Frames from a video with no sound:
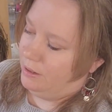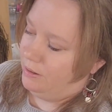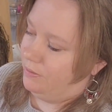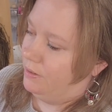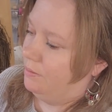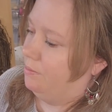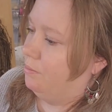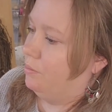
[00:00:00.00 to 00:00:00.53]

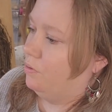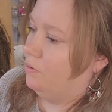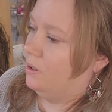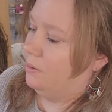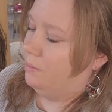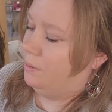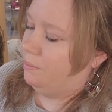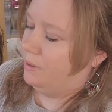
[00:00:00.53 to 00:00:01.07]
even pull
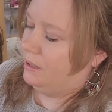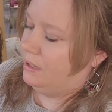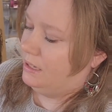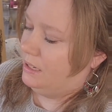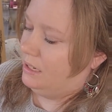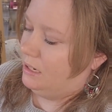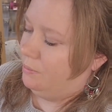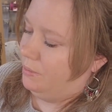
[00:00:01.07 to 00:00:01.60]
them up a
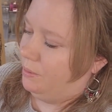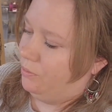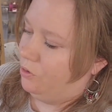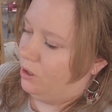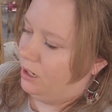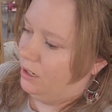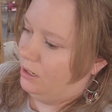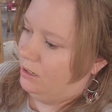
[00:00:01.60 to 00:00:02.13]
little bit
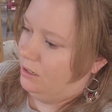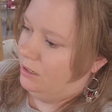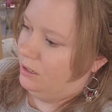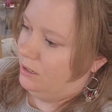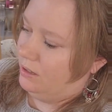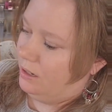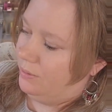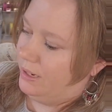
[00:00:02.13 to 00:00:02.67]
more.
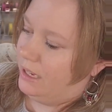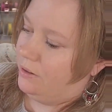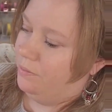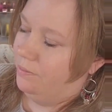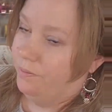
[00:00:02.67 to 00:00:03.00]
There we go.